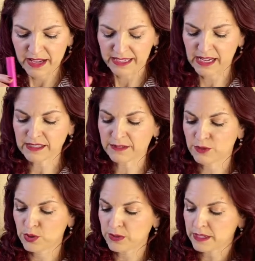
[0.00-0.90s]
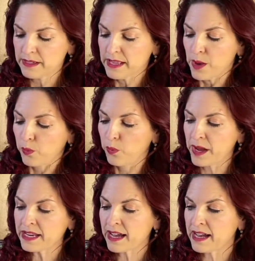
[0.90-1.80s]
can't even do it.
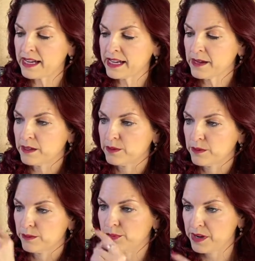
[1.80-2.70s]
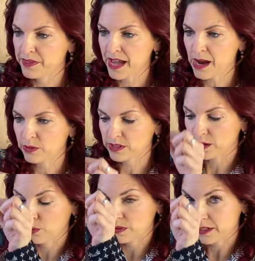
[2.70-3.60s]
When I breathe out, I
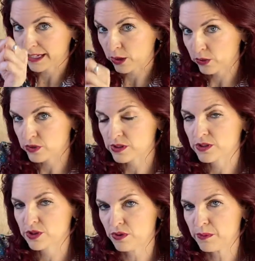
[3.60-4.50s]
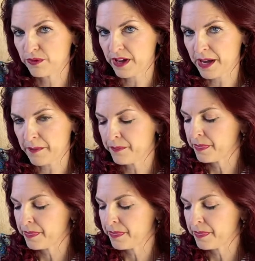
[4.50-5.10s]
want a constant stream of air.